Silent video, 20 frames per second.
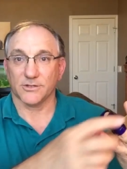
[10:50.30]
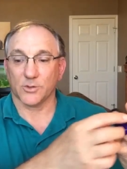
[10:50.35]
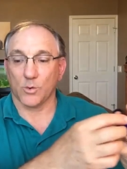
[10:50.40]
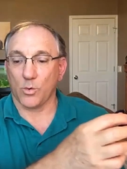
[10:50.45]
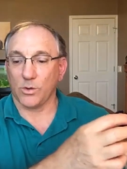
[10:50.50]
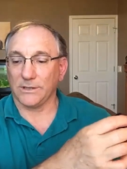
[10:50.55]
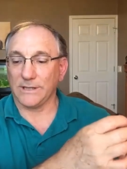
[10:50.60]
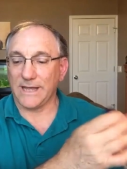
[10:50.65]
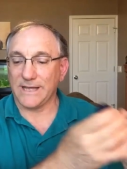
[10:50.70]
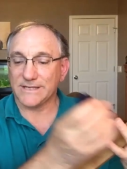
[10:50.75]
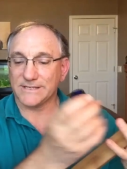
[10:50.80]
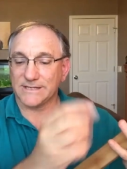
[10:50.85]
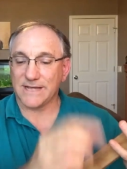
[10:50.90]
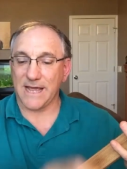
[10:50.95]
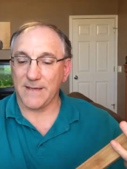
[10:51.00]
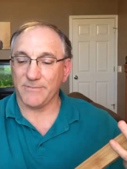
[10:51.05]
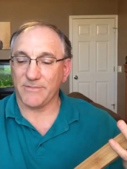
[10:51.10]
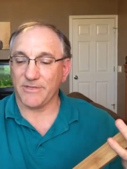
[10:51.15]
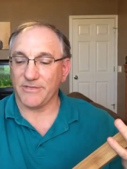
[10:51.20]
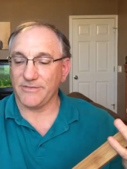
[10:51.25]
So one last
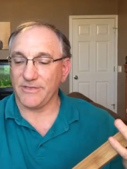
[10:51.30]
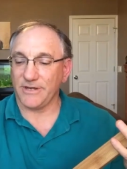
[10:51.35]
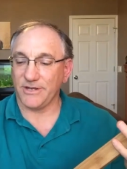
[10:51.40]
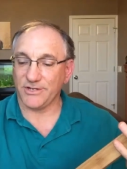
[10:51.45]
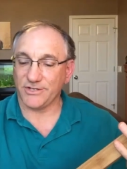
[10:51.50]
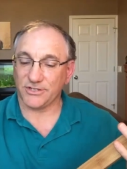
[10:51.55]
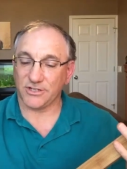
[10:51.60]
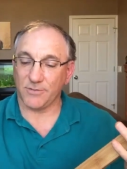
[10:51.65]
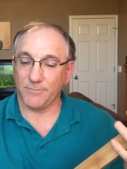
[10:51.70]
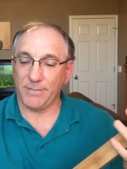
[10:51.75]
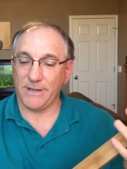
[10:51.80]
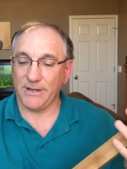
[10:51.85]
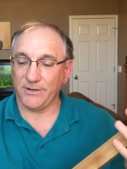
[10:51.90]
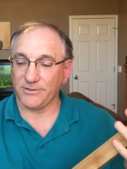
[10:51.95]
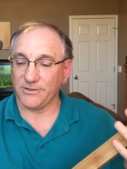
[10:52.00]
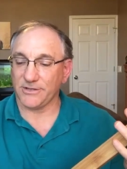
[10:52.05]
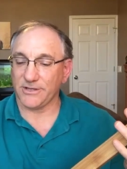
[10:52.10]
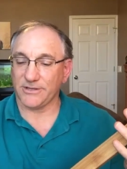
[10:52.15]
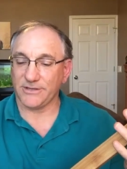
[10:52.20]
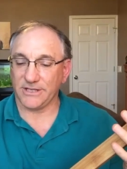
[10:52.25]
time, the thinnest
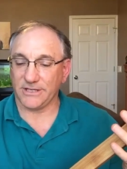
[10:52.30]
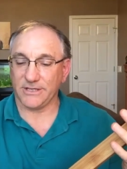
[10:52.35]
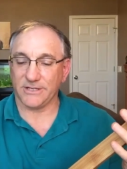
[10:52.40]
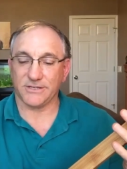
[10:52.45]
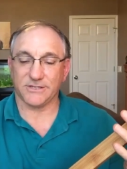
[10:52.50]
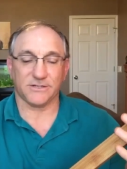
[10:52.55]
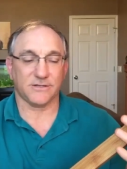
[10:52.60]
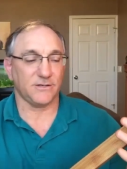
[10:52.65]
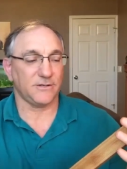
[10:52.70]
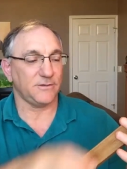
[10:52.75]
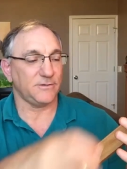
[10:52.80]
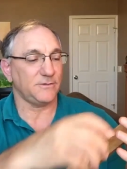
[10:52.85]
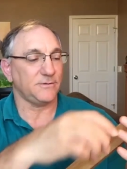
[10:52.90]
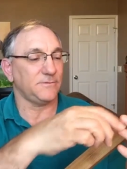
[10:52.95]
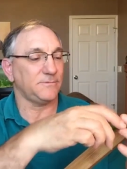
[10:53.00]
compared to the thickest.